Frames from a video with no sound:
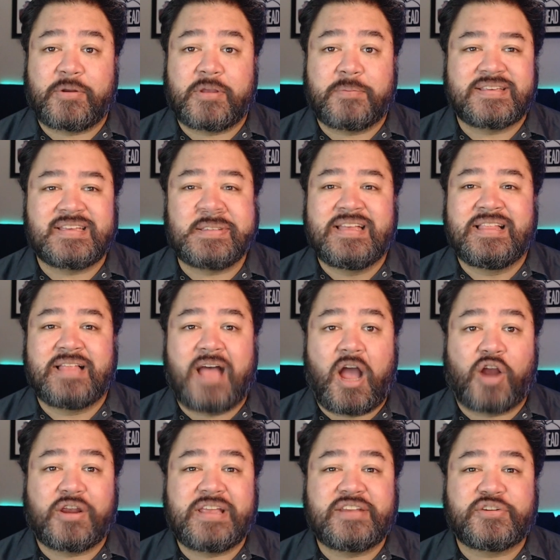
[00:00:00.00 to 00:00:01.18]
businesses are
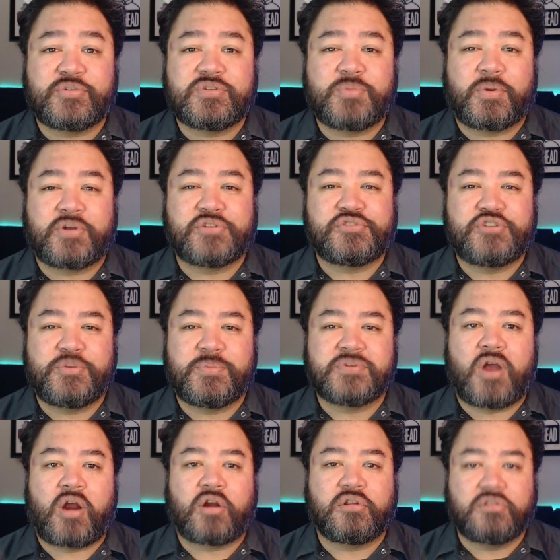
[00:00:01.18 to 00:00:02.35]
industries where consumers
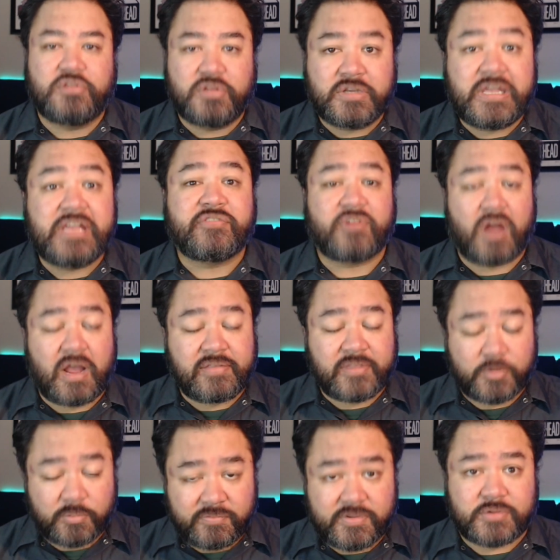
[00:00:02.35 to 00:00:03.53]
are looking for online
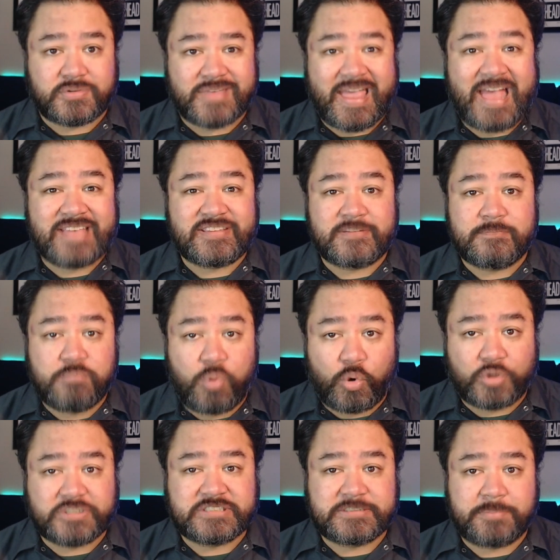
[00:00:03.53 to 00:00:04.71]
reviews as an
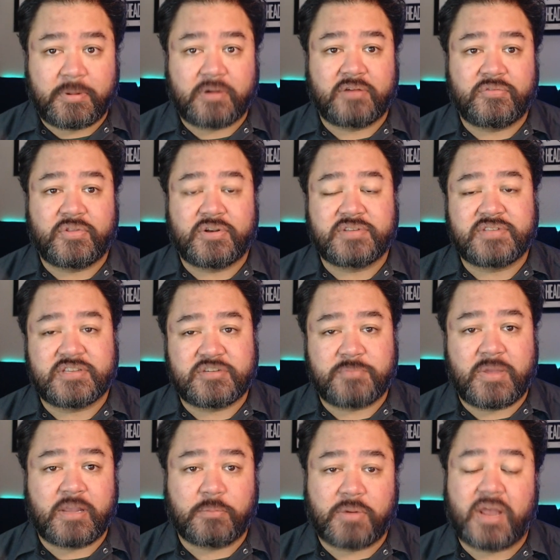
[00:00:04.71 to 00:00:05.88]
important part of their
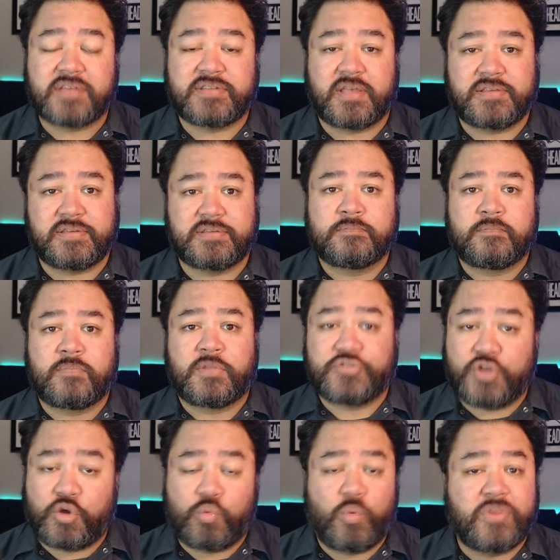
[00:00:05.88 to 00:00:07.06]
decision-making processes.
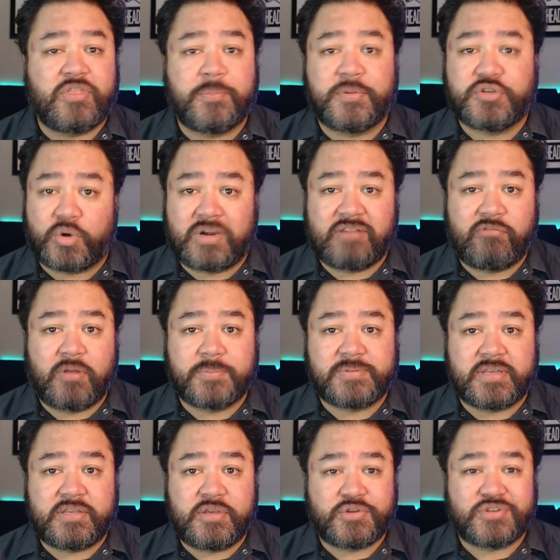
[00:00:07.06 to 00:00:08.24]
So when the majority of website
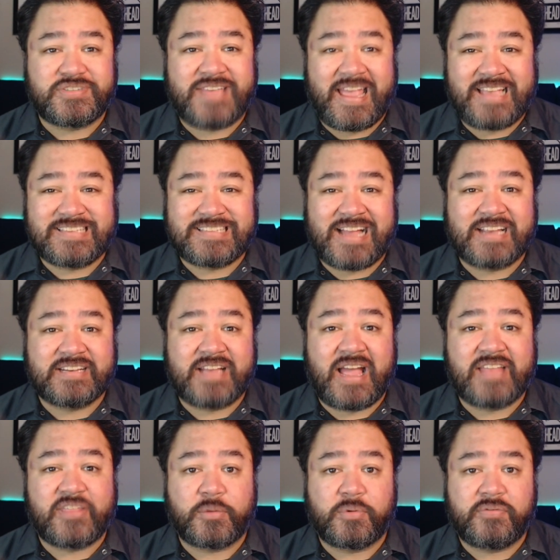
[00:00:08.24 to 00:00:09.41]
users take stock in
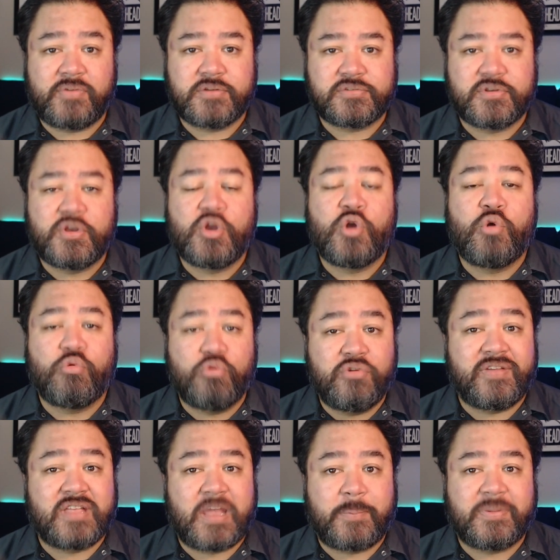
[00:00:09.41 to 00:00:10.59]
online reviews, roofing
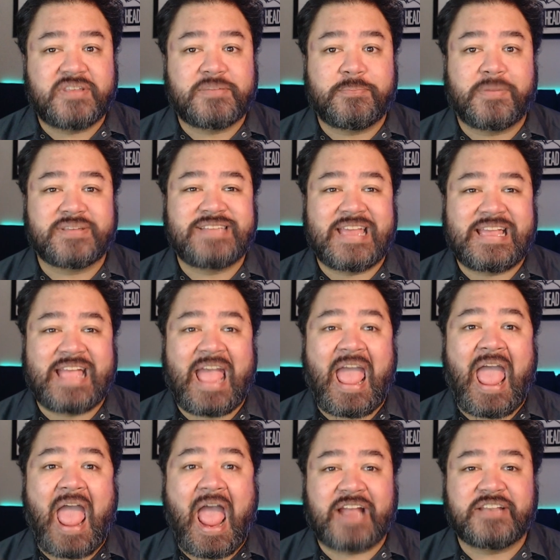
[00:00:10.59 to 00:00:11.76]
companies must take
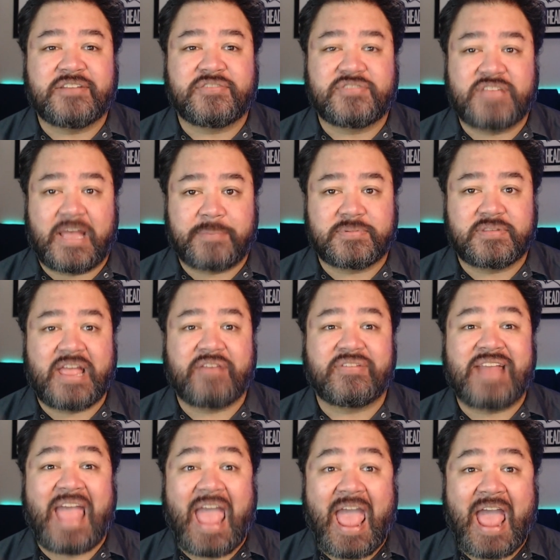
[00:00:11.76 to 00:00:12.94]
active steps and they have an
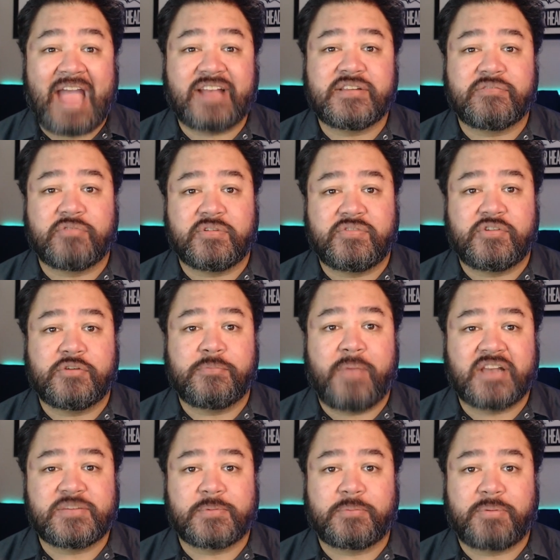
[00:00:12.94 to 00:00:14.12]
active review
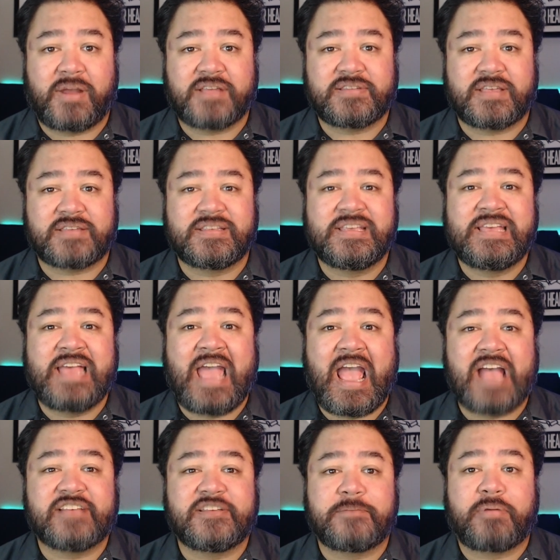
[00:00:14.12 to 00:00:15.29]
management process
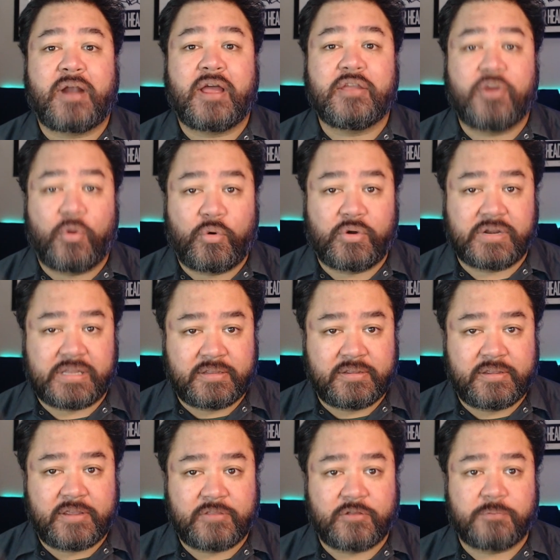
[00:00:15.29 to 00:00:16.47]
as a priority
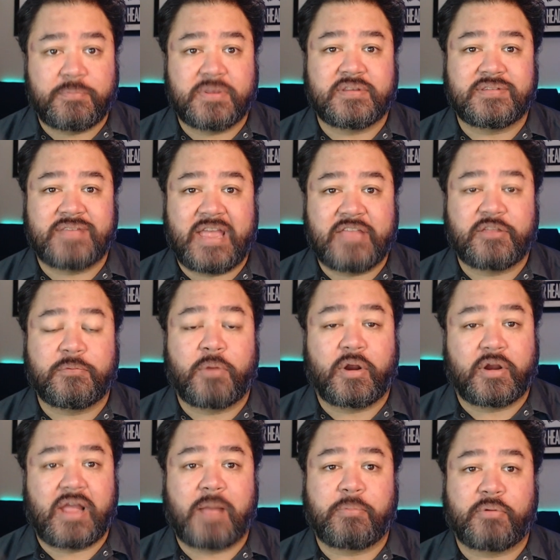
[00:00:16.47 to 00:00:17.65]
in their business and their
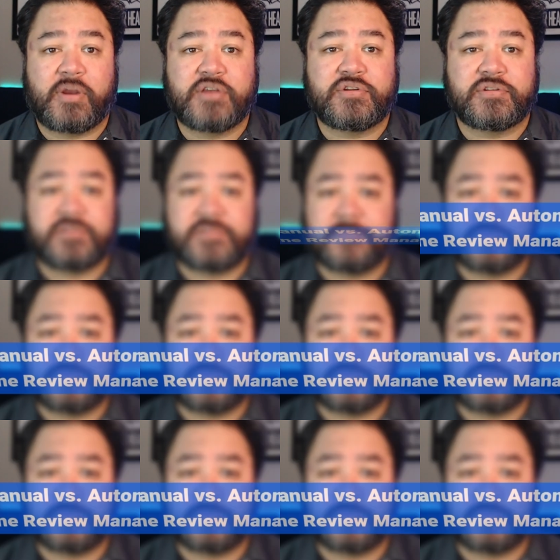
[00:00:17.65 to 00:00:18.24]
marketing operations.